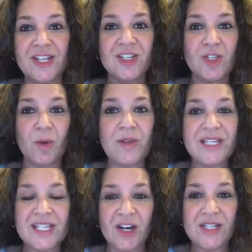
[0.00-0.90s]
And so we
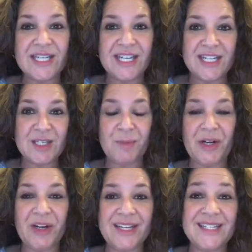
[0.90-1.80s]
start to
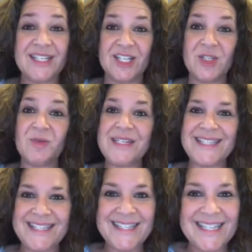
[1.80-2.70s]
experience this
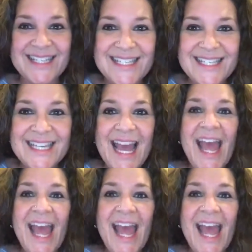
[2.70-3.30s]
resistance.